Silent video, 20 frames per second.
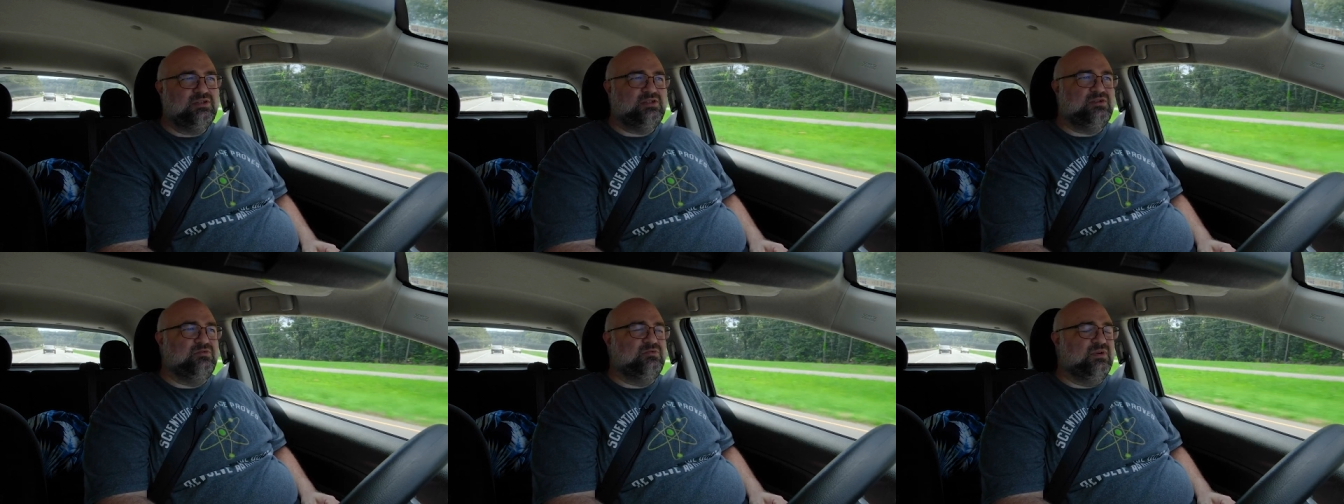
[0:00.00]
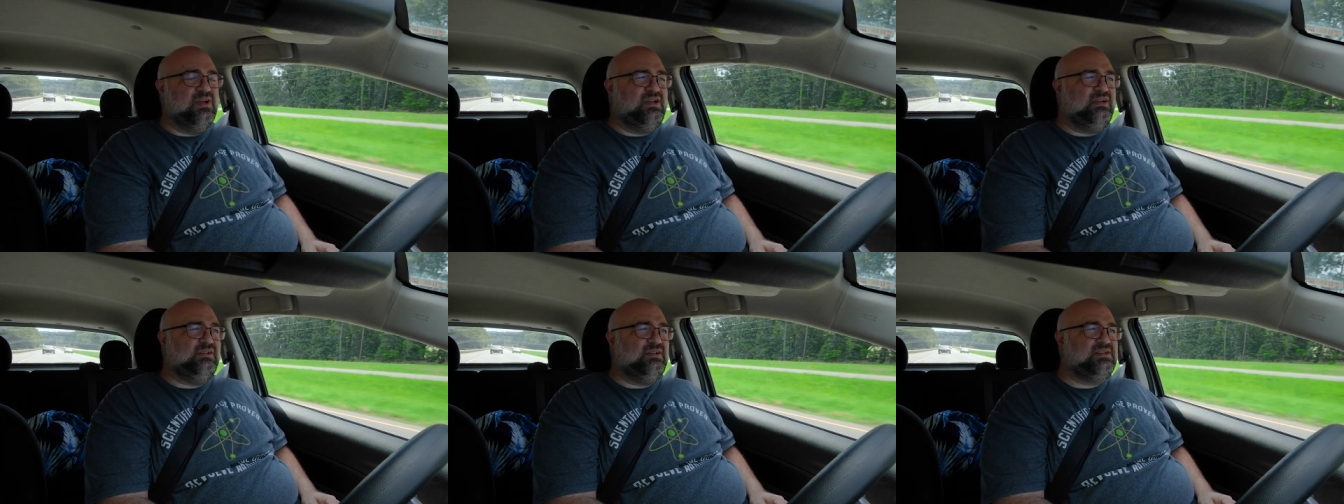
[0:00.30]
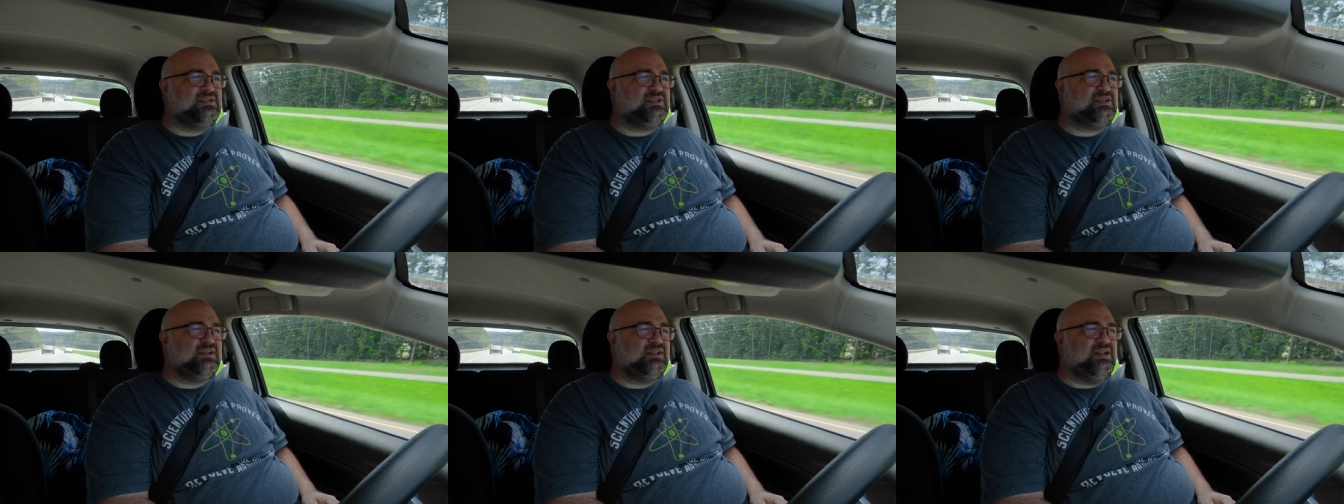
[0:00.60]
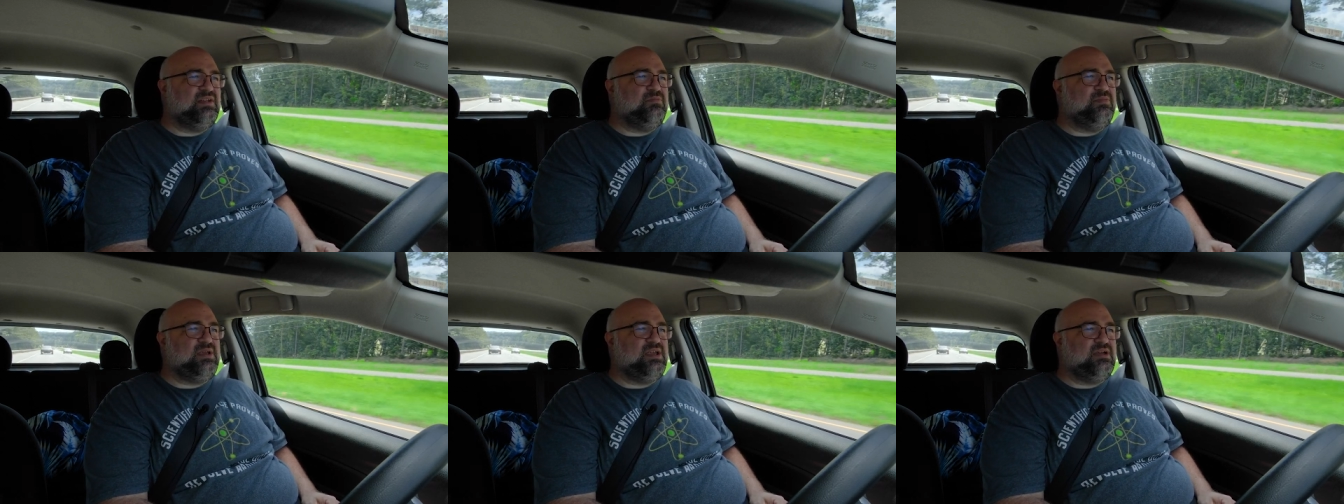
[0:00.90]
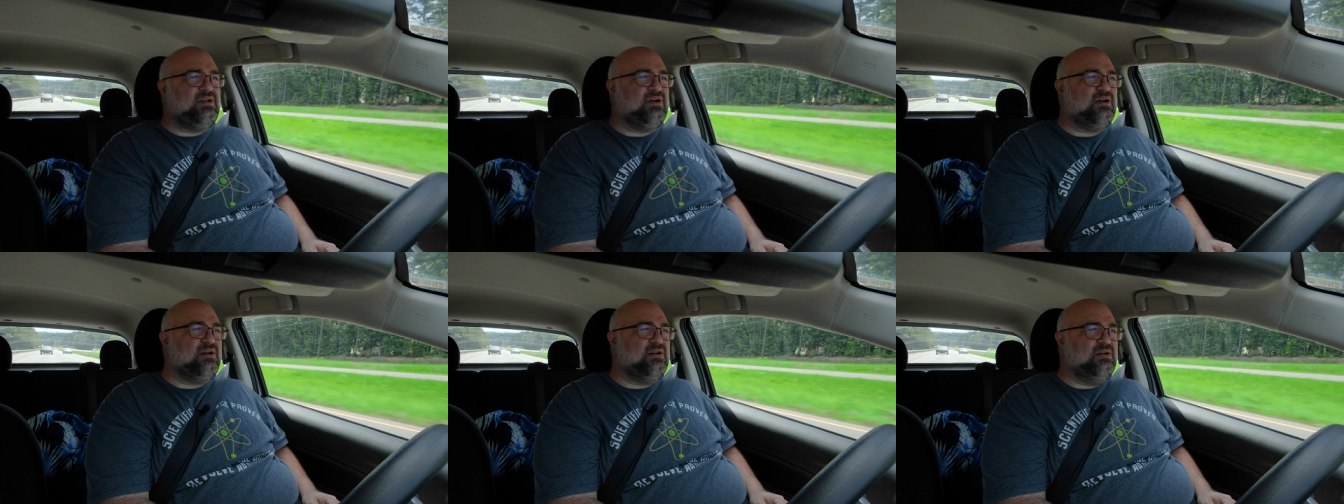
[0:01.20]
to realistically
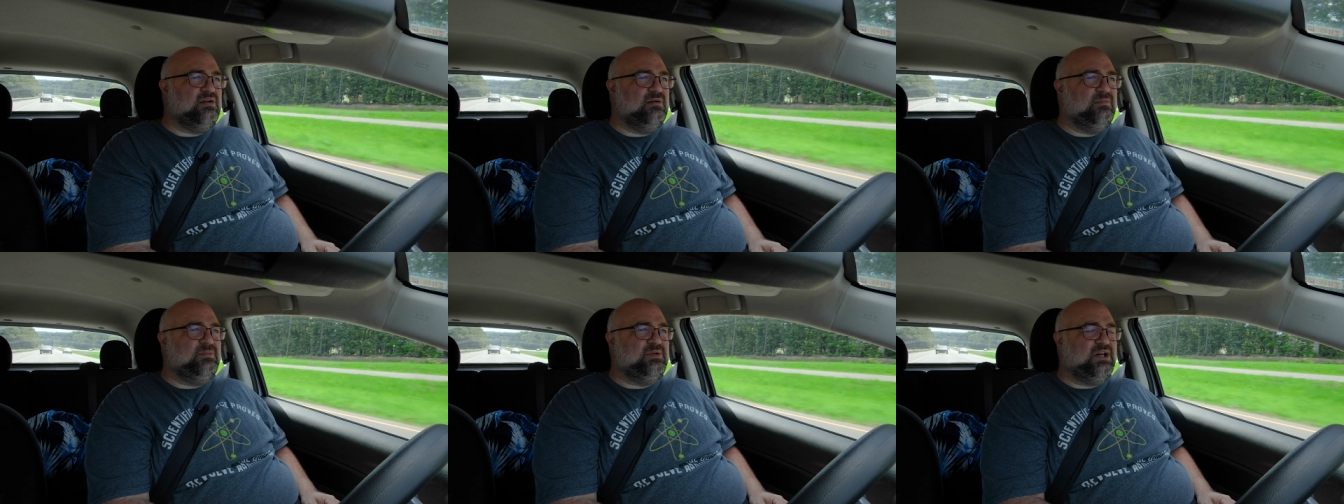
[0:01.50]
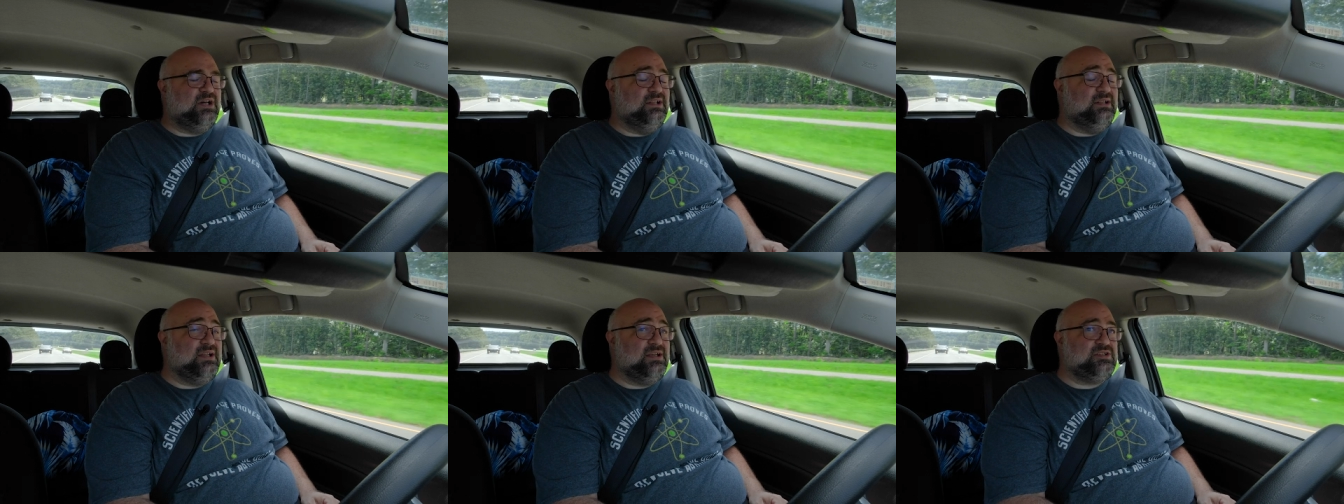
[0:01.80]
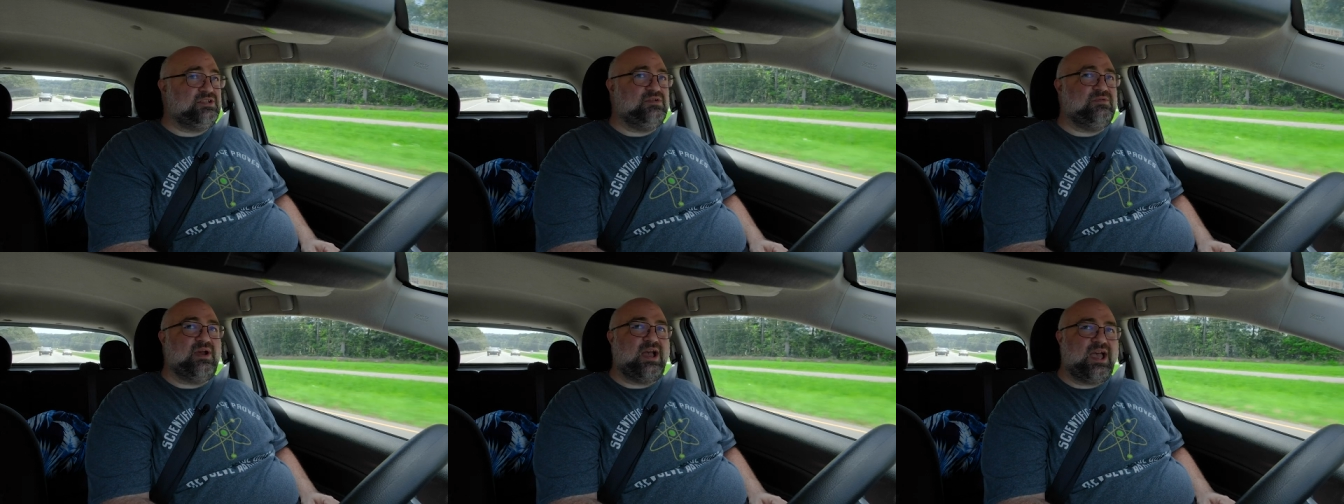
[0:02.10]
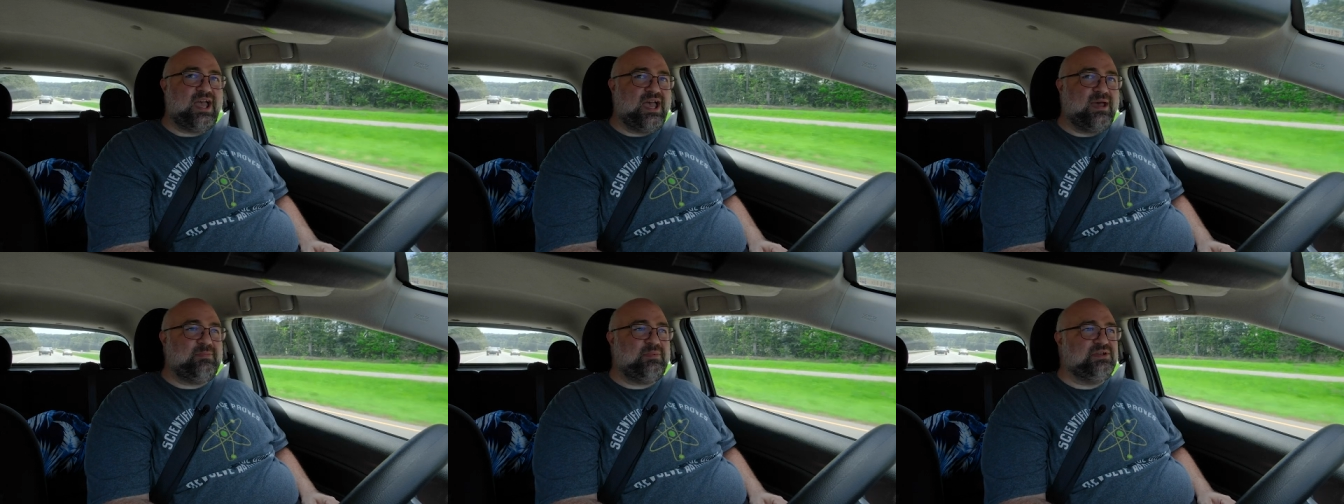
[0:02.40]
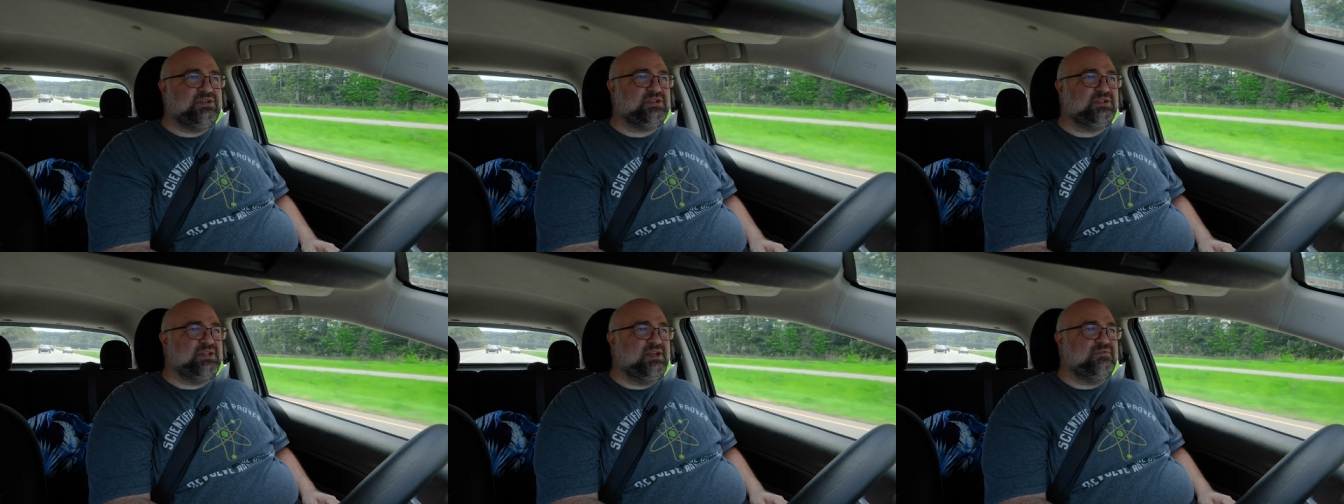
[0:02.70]
be curbed unless you
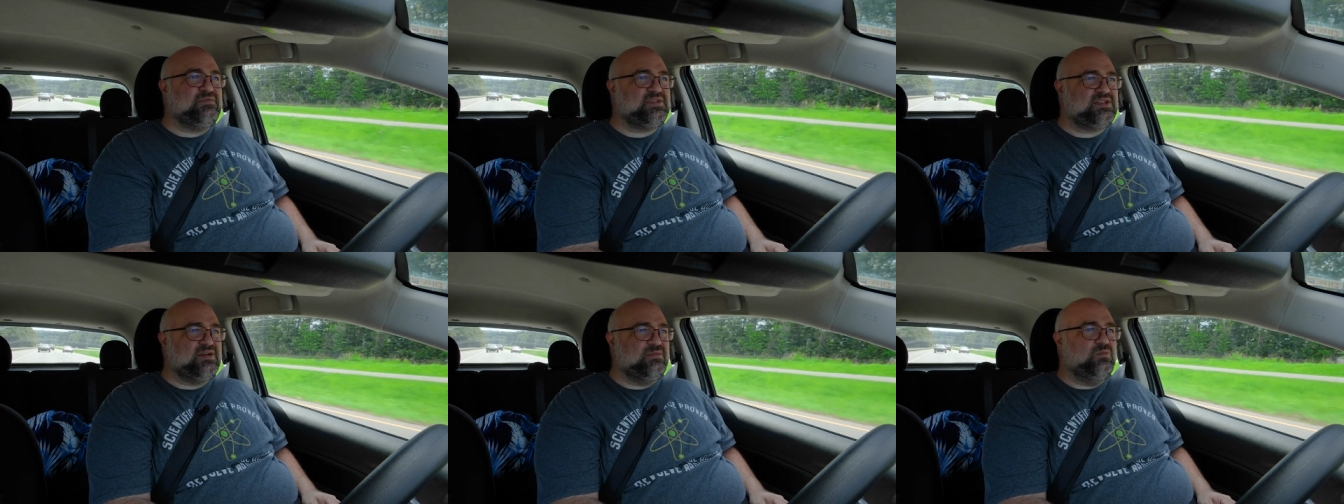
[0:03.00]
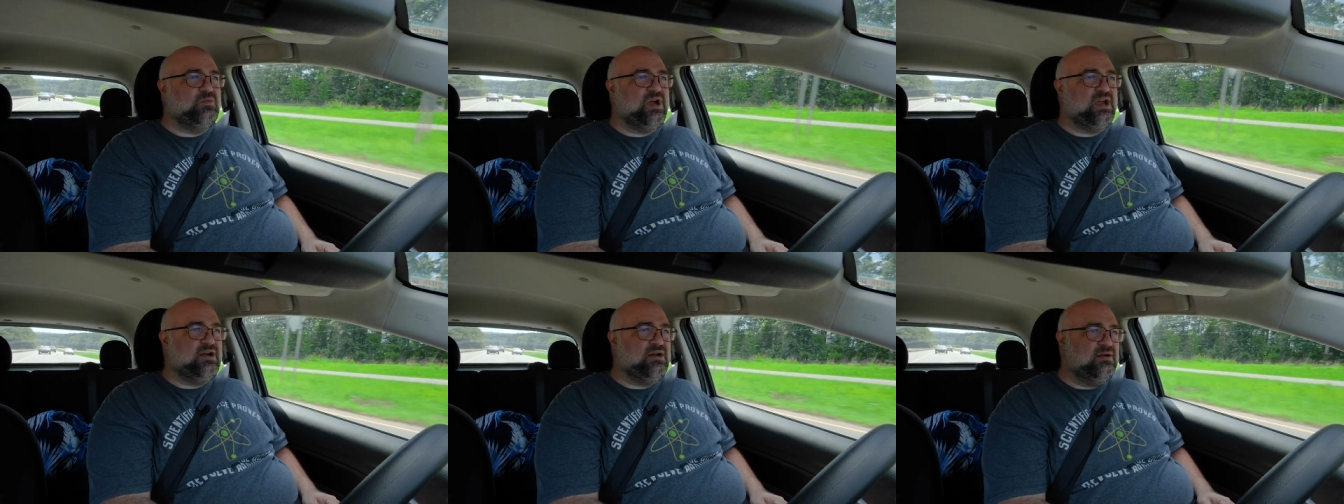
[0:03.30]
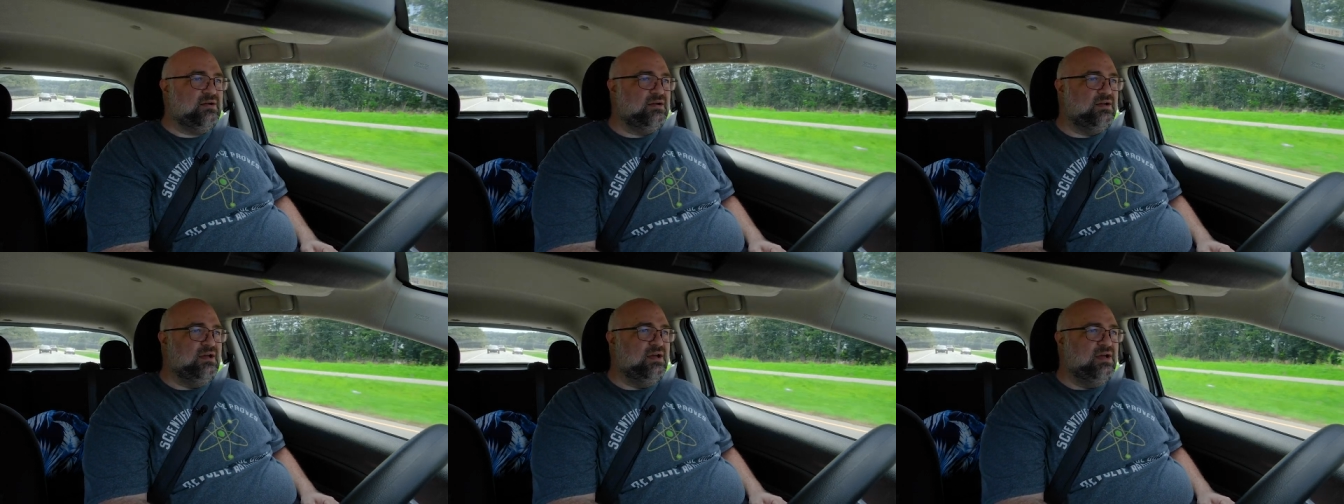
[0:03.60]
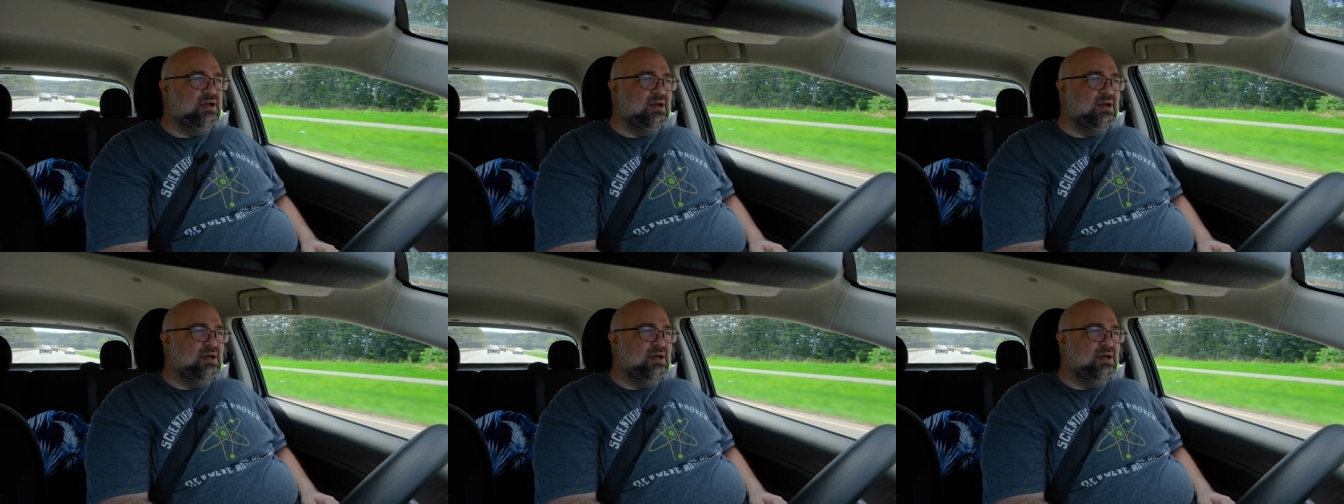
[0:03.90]
happen to live somewhere